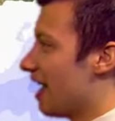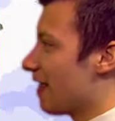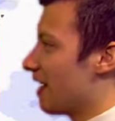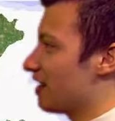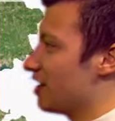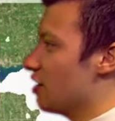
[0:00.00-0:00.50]

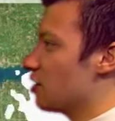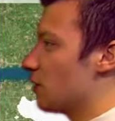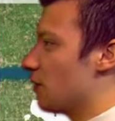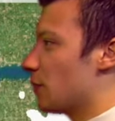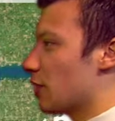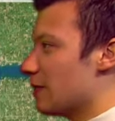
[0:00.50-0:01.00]
That snow is
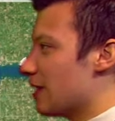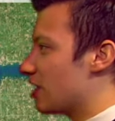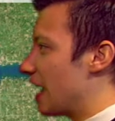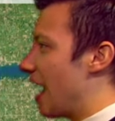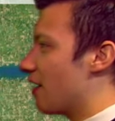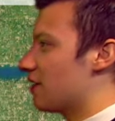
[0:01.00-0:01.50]
pretty much
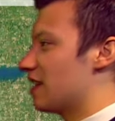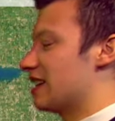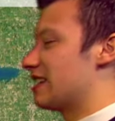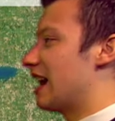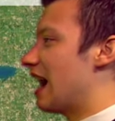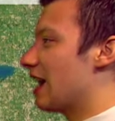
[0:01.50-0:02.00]
out of the
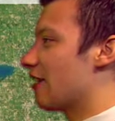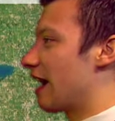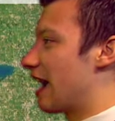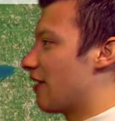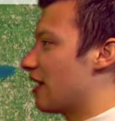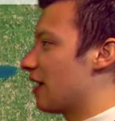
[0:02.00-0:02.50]
entire
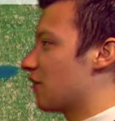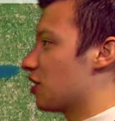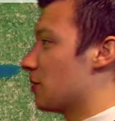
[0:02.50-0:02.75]
area for the